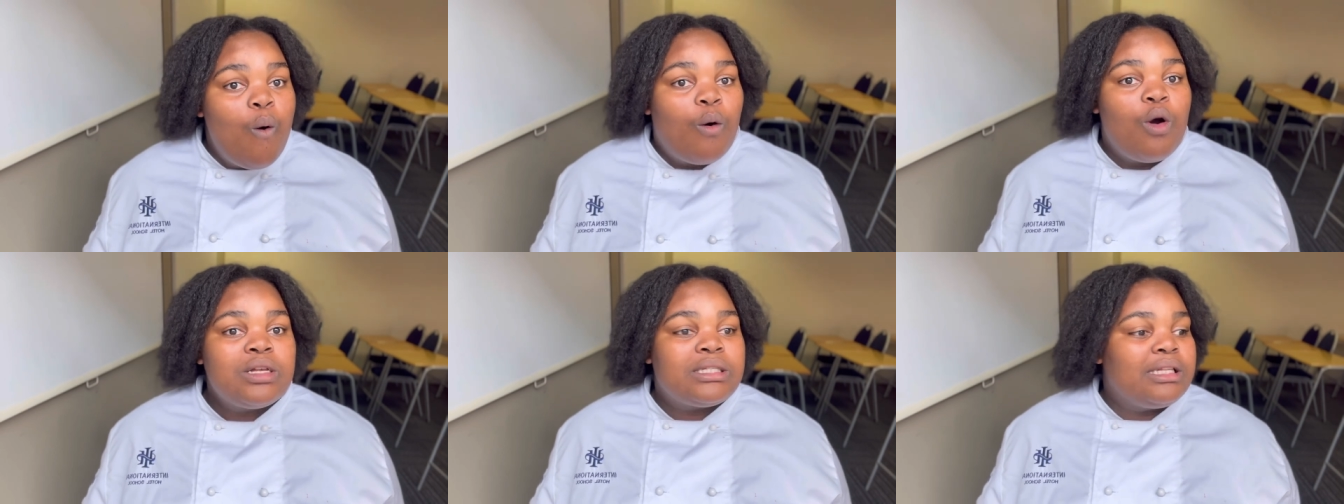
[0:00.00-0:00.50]

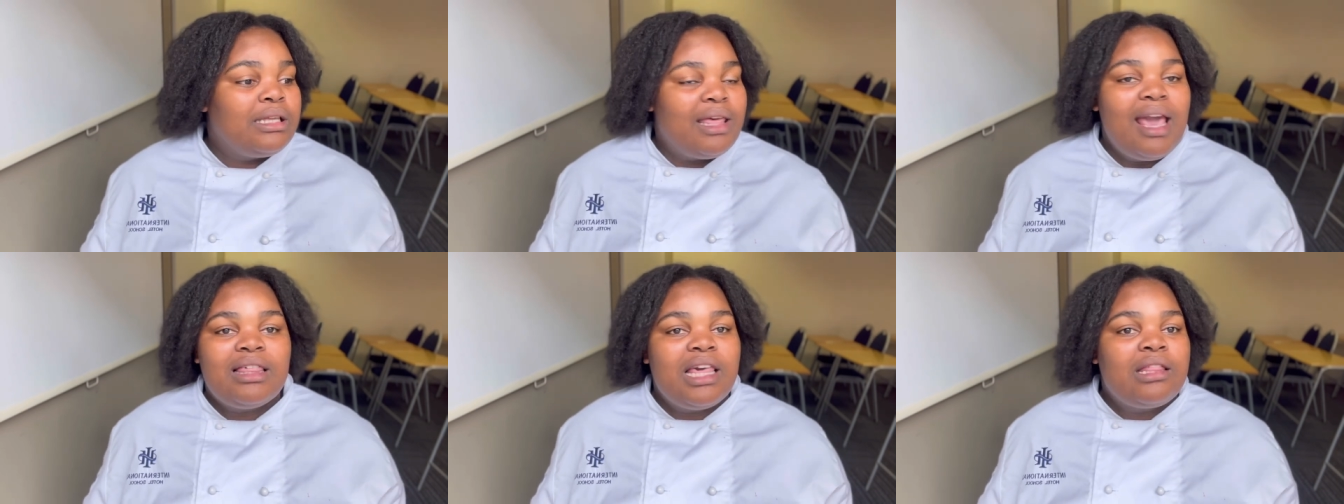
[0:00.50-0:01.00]
Cause
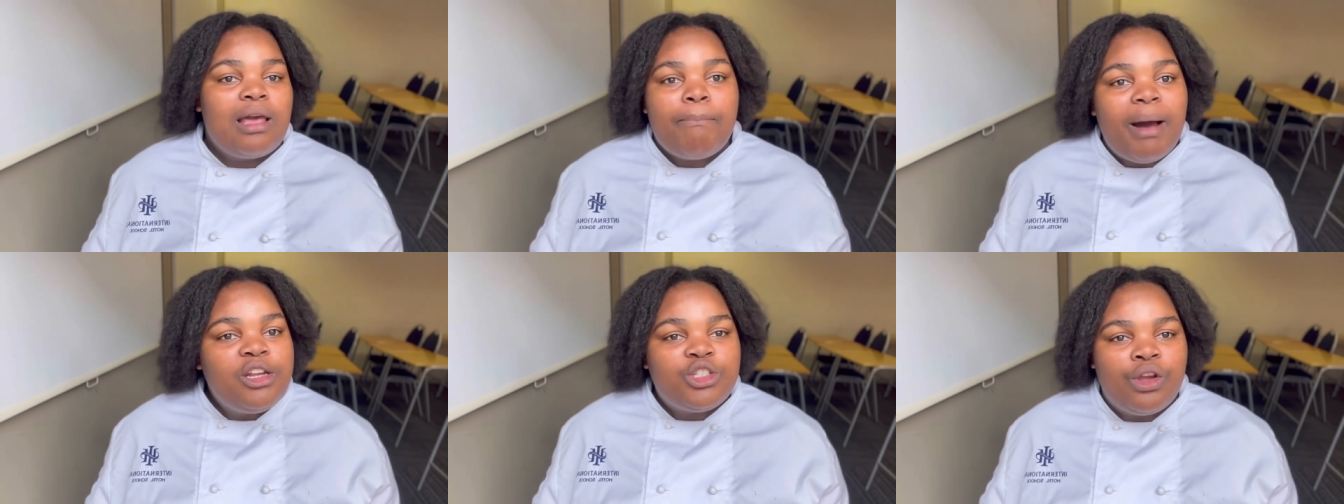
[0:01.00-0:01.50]
they think they're
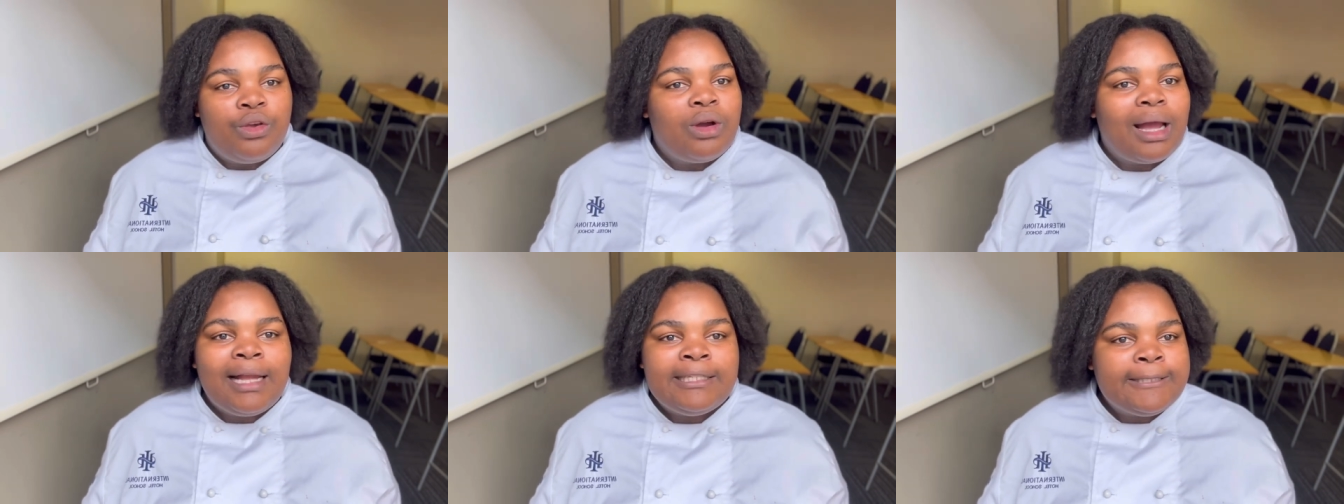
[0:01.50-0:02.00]
punishing you,
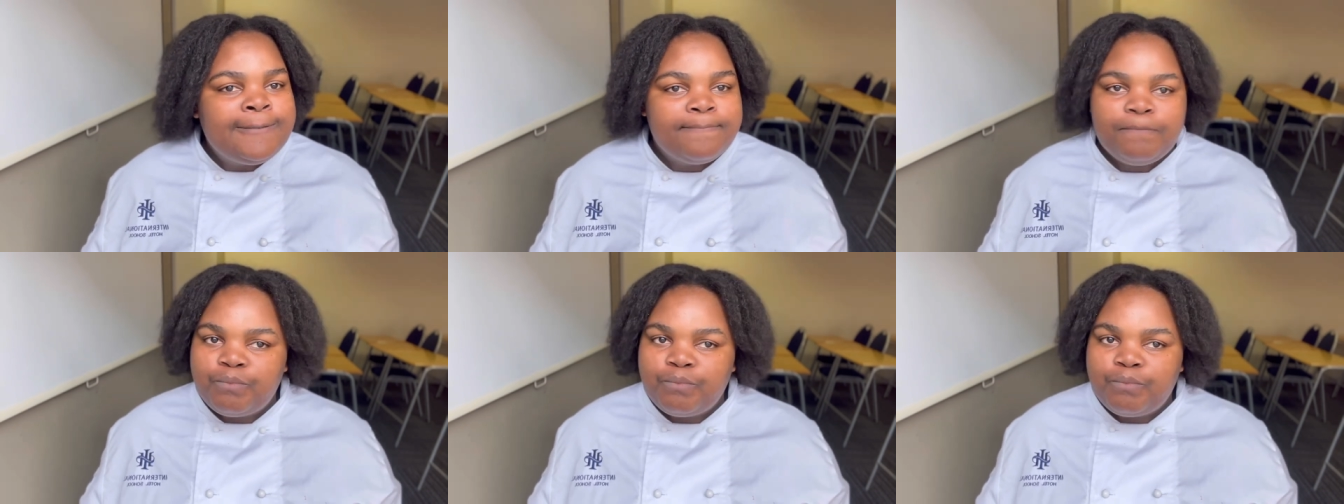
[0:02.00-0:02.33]
can't eh?